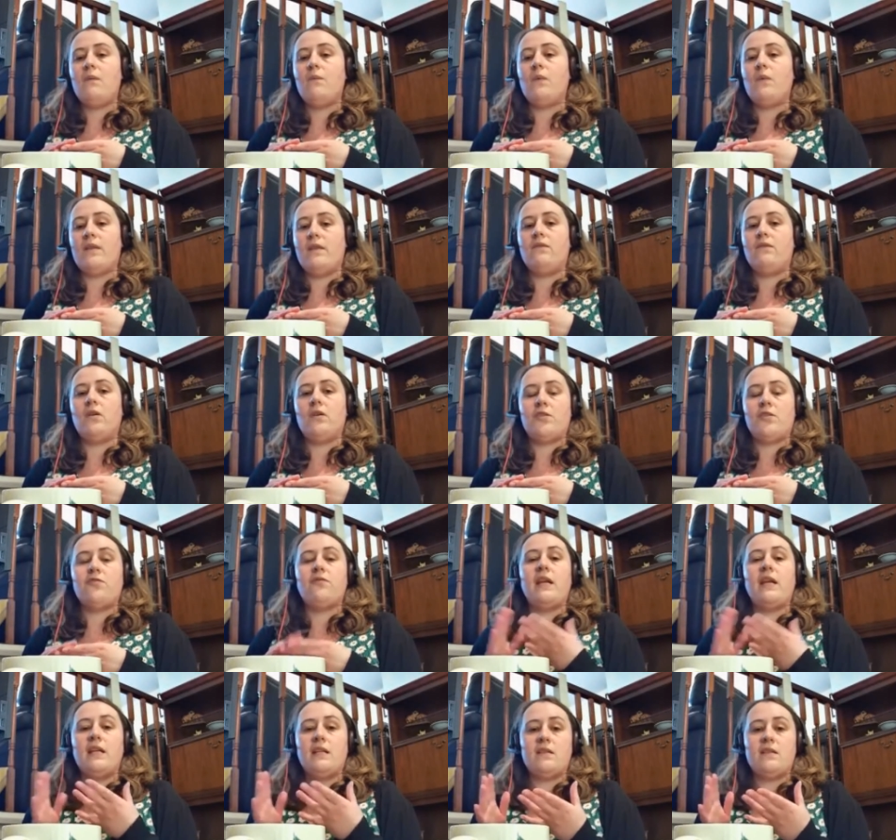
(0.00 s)
where there are
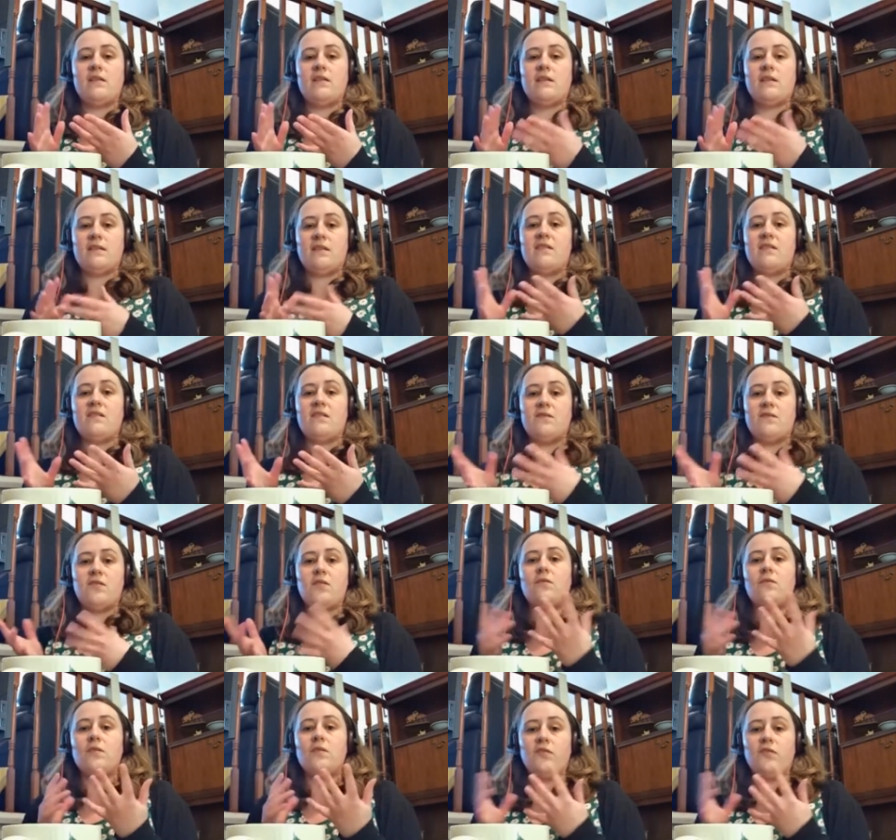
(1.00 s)
trained assistants
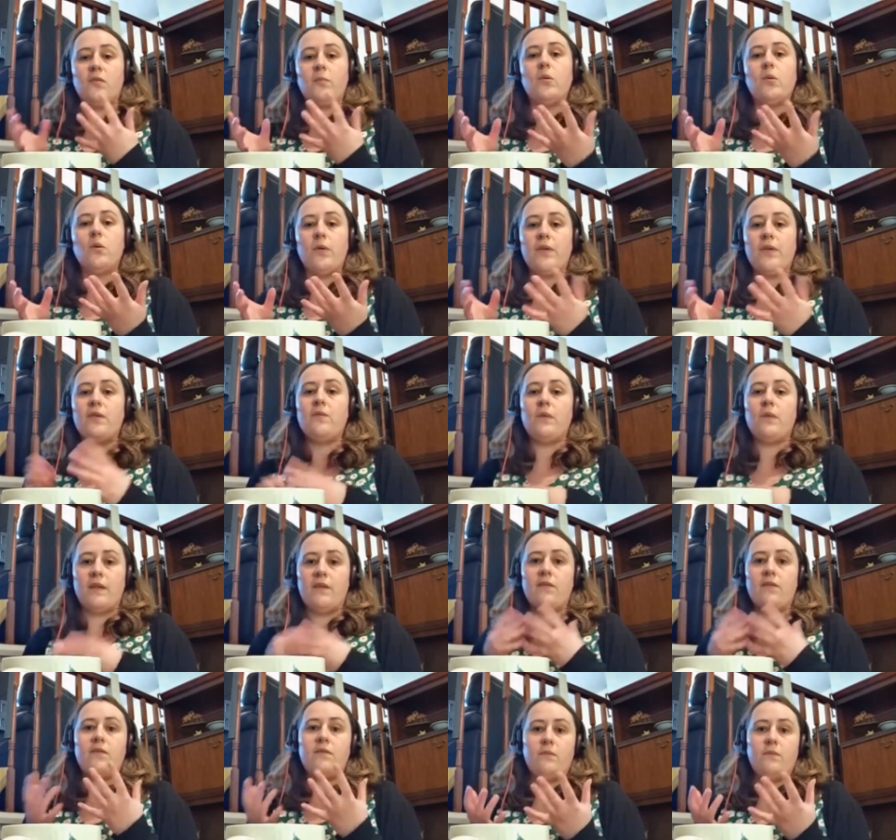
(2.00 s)
who can support you
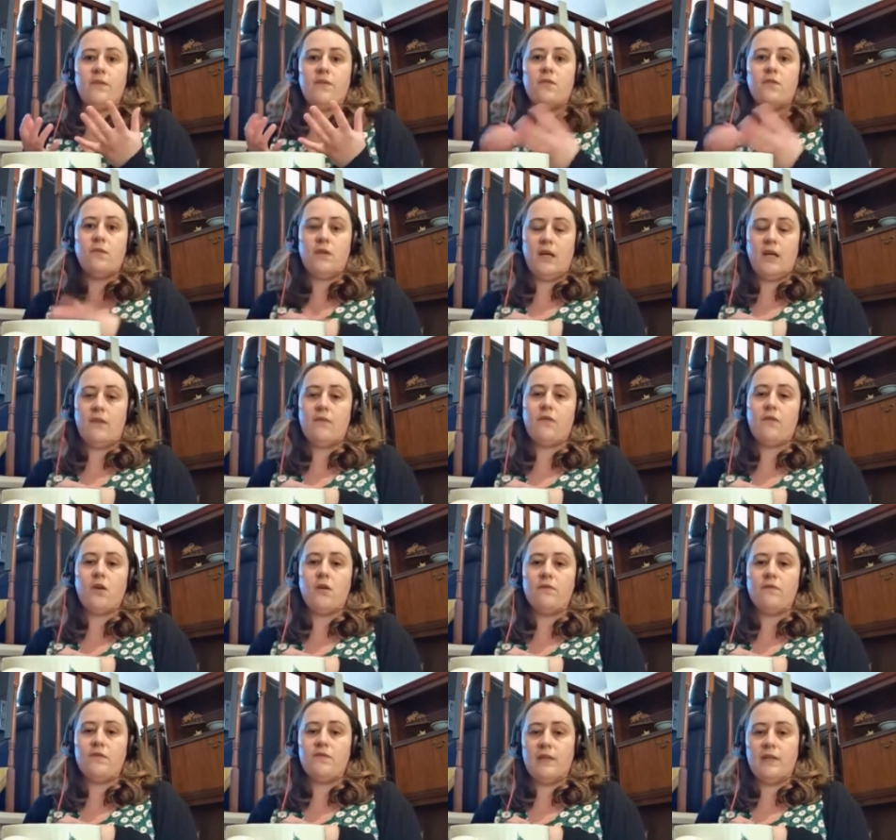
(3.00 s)
with your kind of
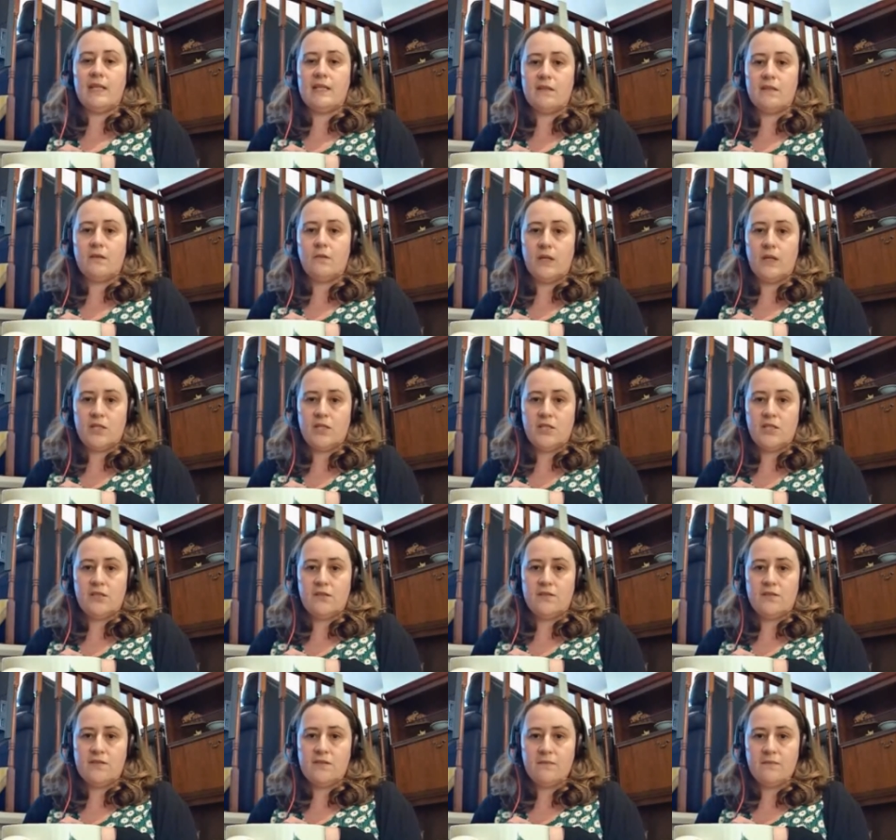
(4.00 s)
COVID related
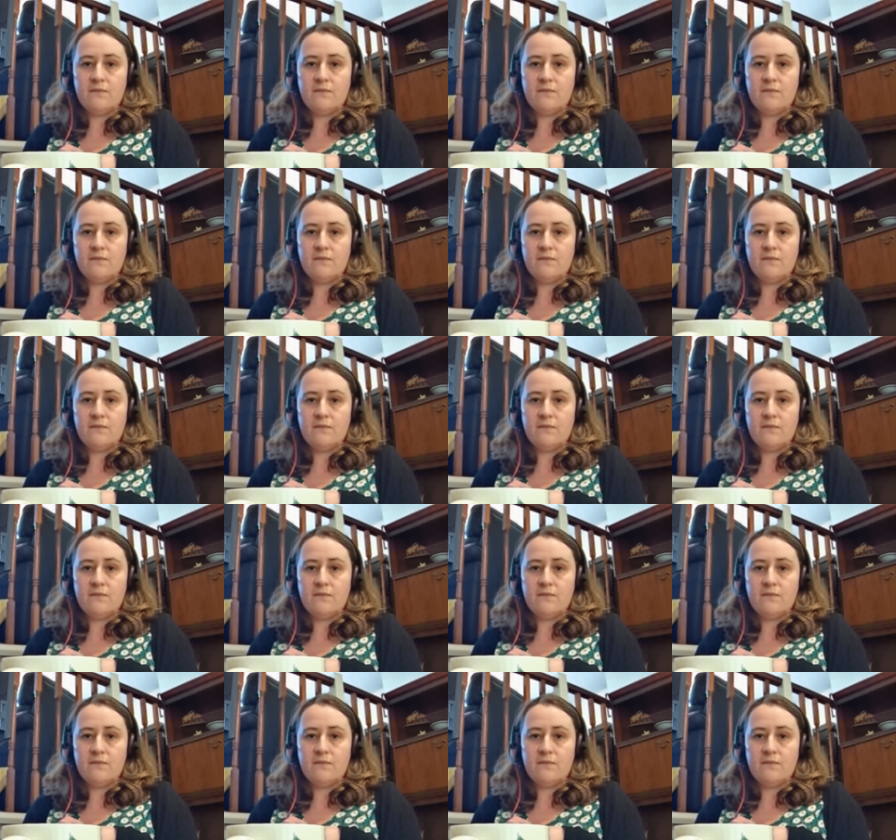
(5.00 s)
questions.